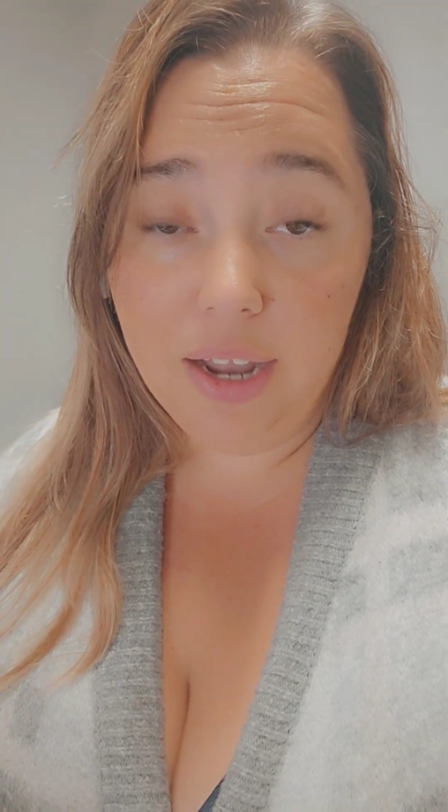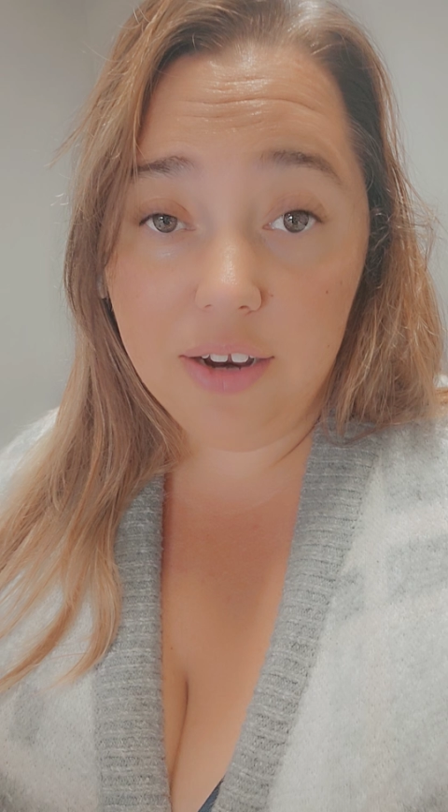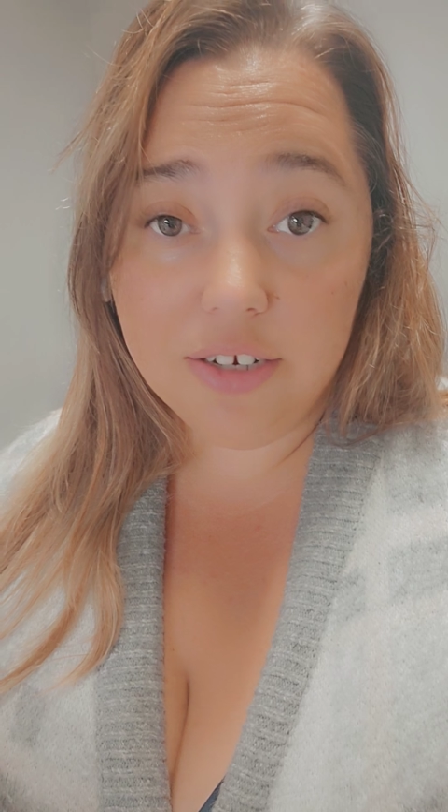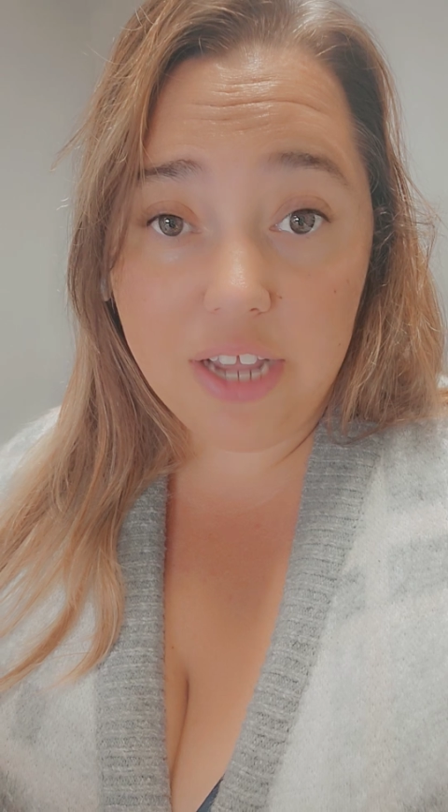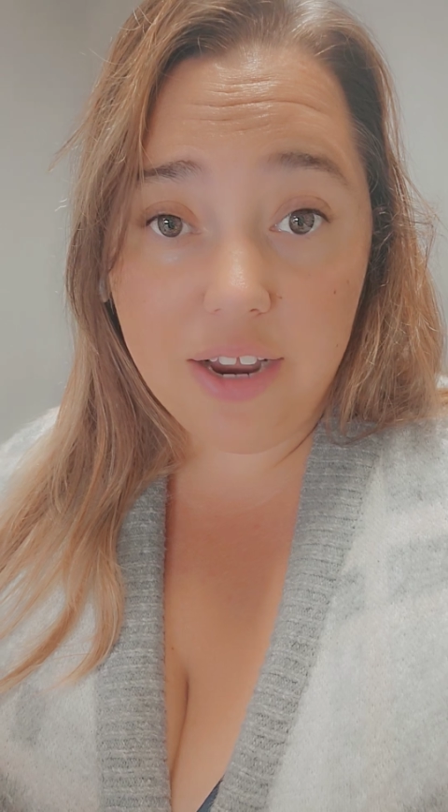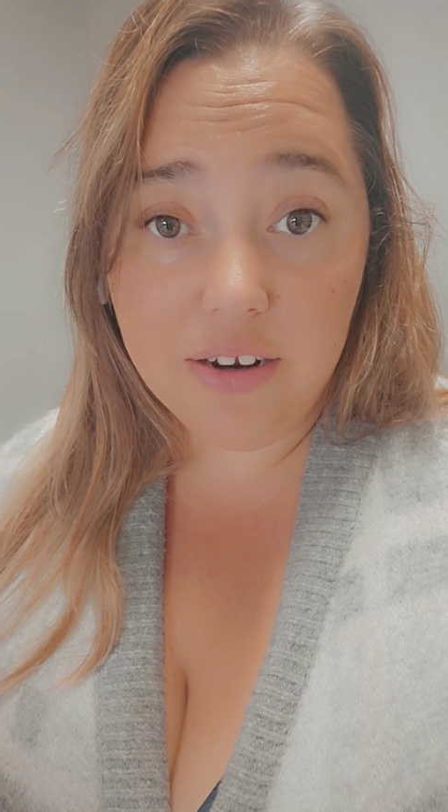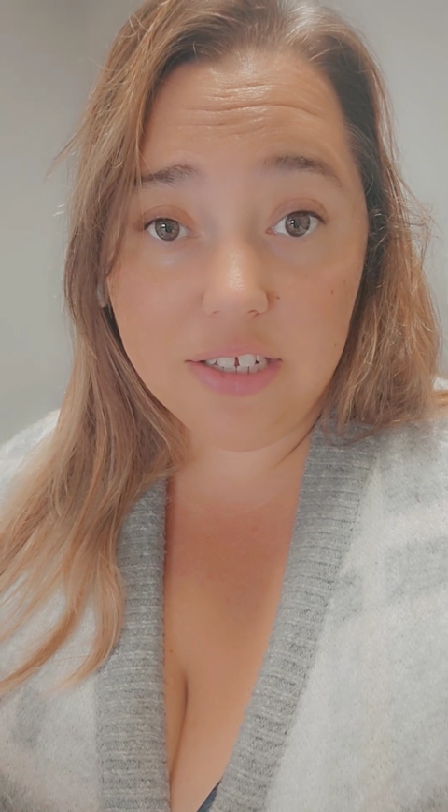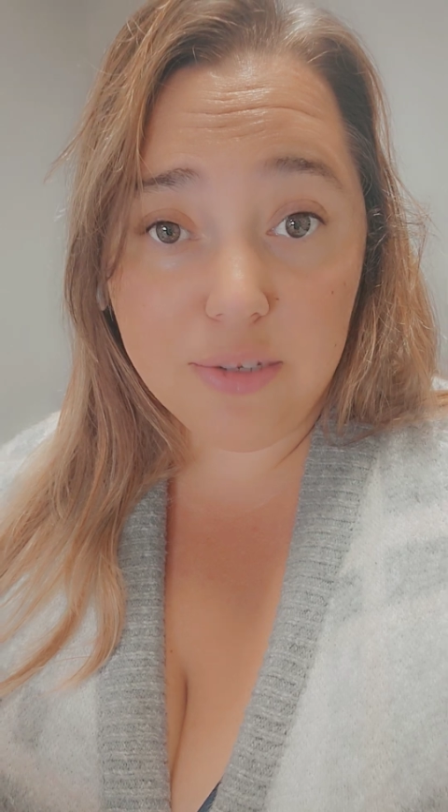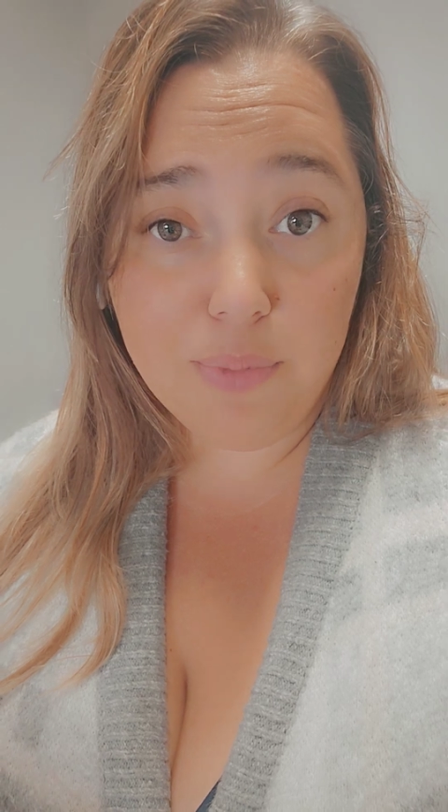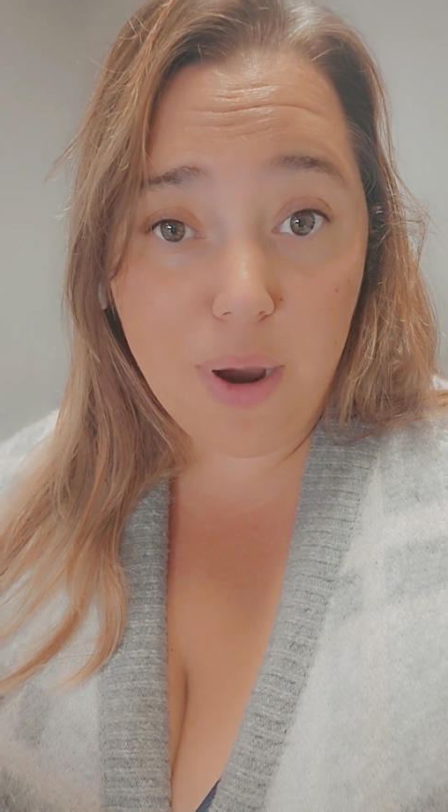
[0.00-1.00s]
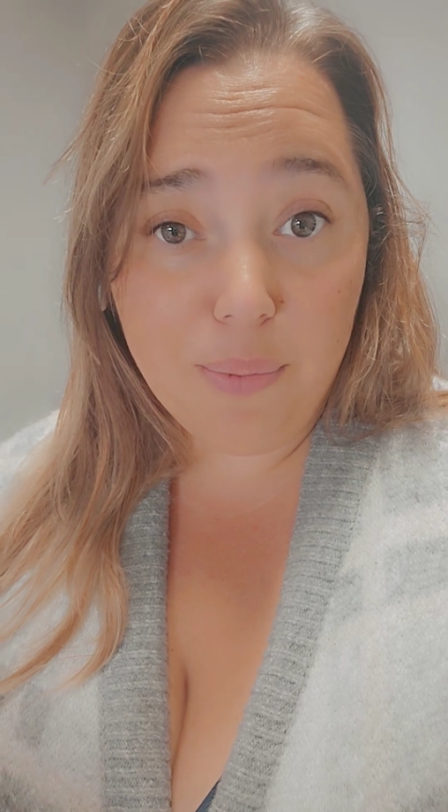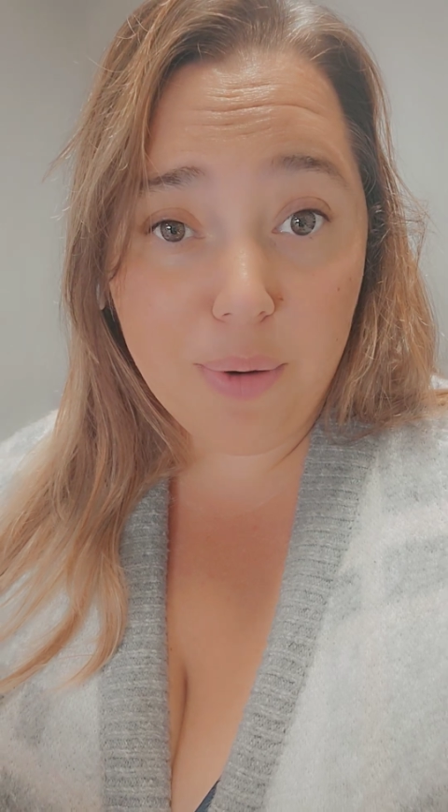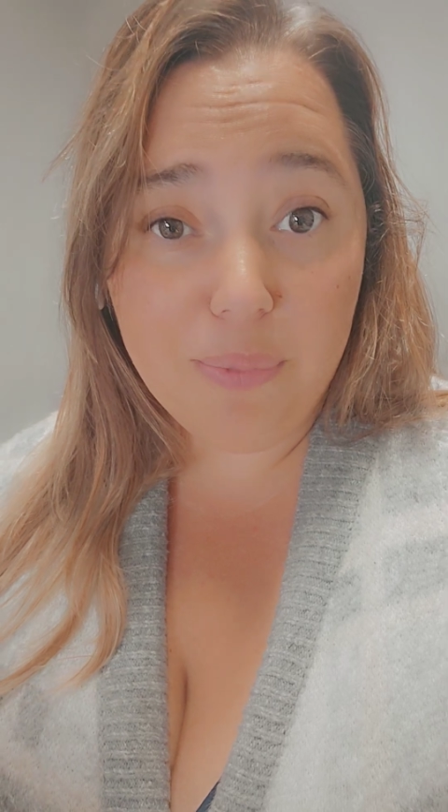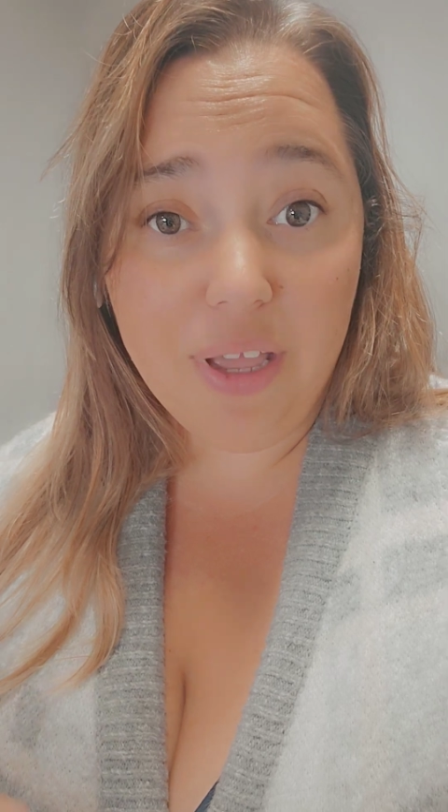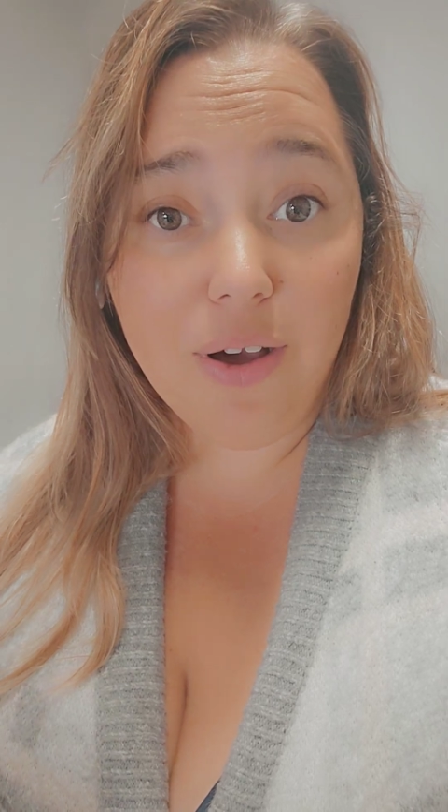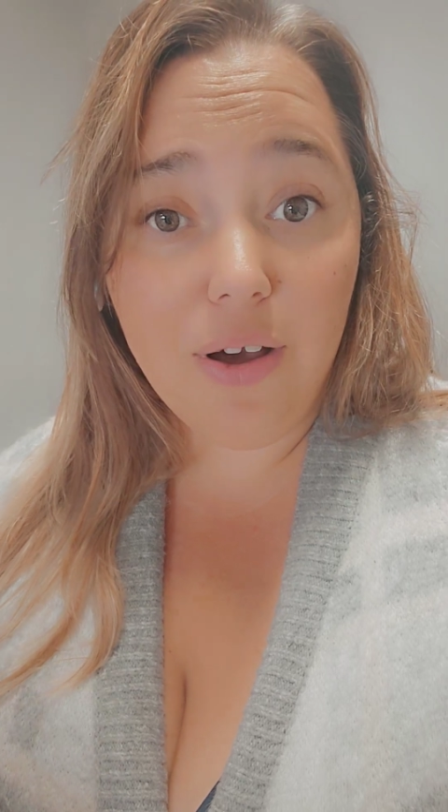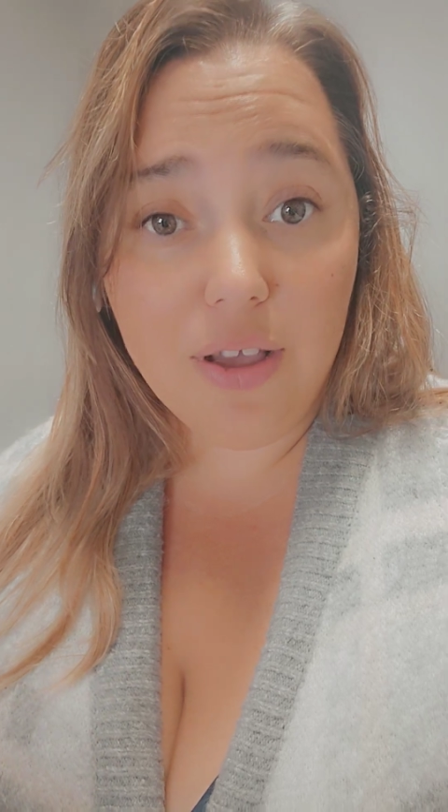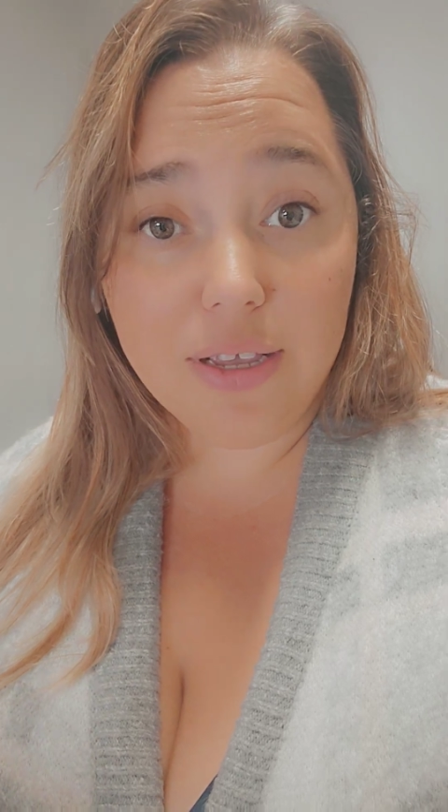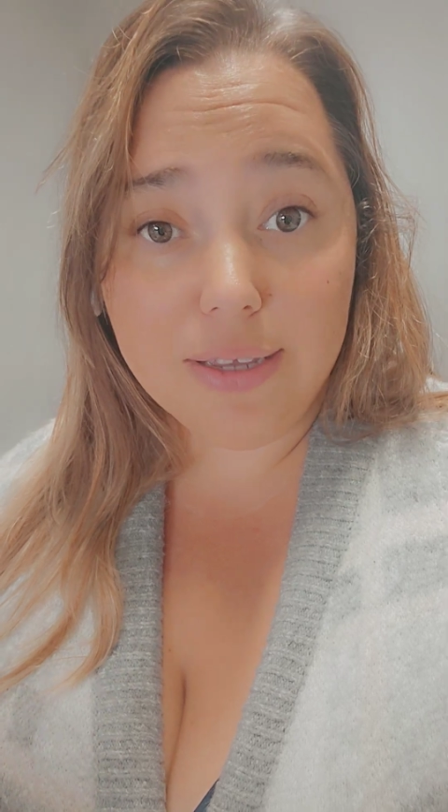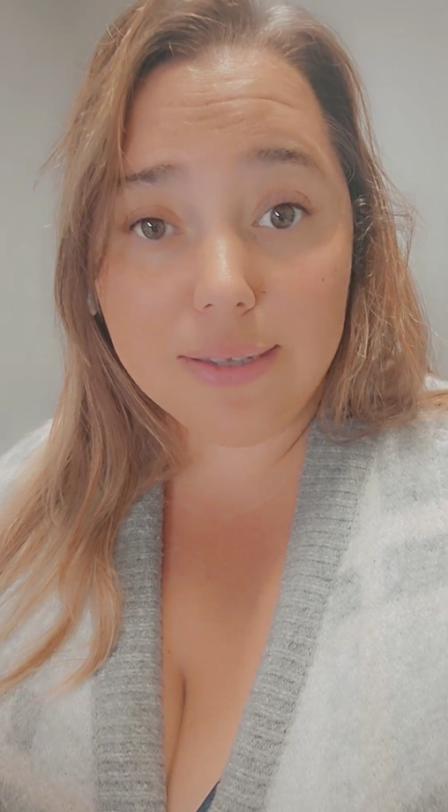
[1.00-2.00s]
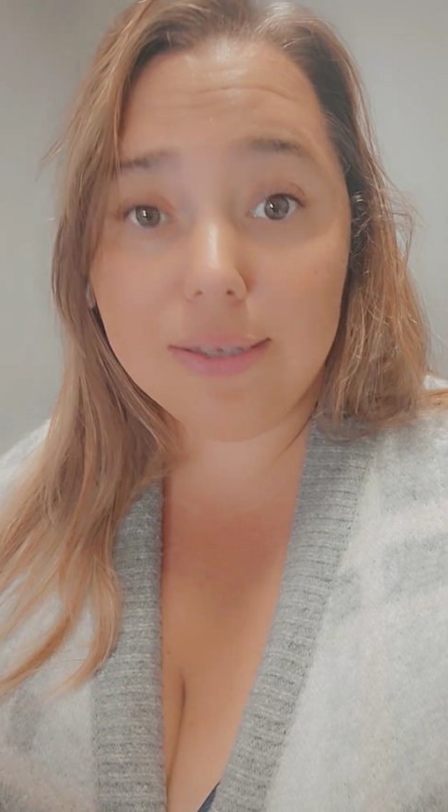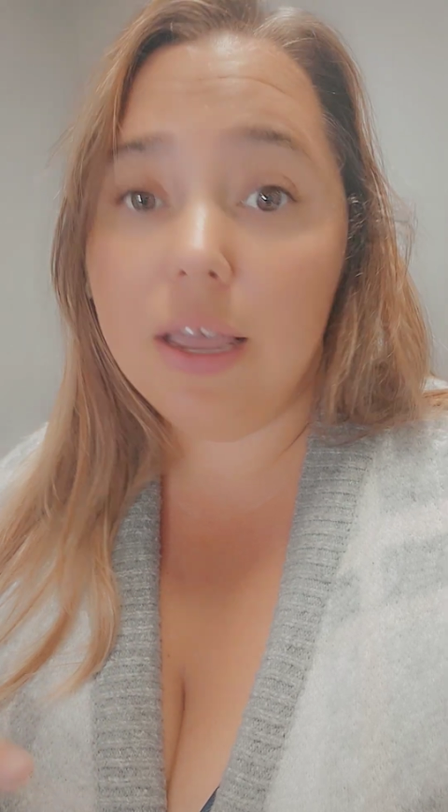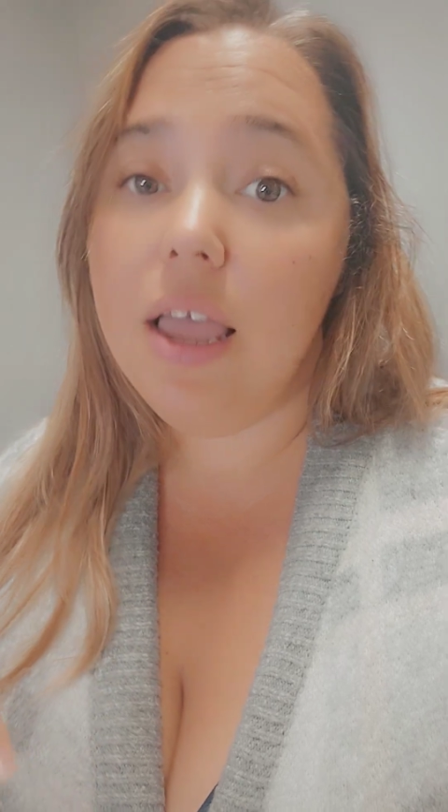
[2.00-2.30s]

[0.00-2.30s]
on your tires is proper because